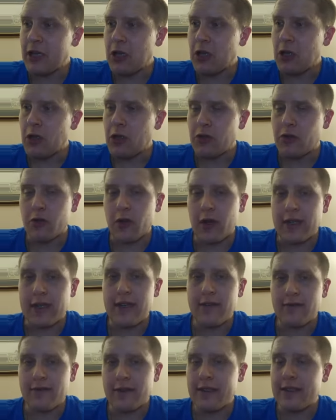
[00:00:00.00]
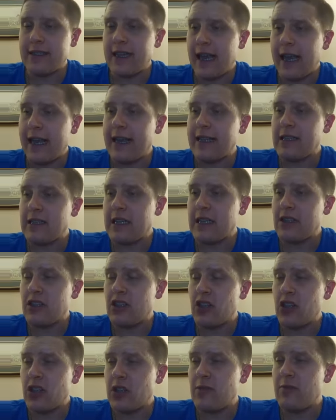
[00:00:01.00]
So I definitely say it's
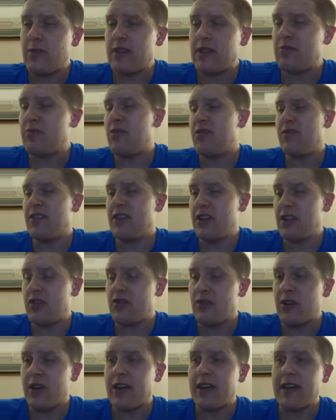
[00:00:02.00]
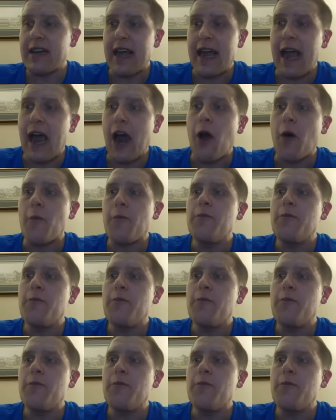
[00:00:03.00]
good. It's perfect to drink now.